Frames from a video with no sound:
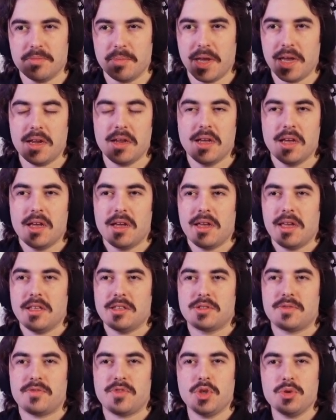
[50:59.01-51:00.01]
man.
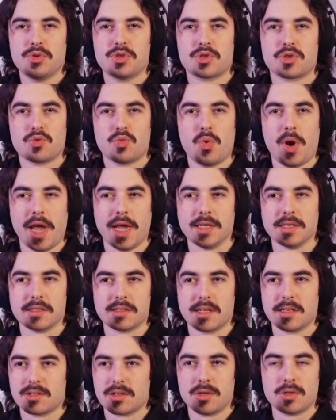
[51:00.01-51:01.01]
It's future waste.
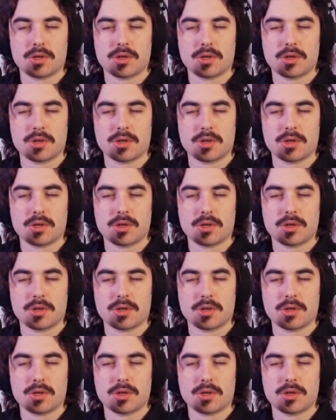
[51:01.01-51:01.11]
That's all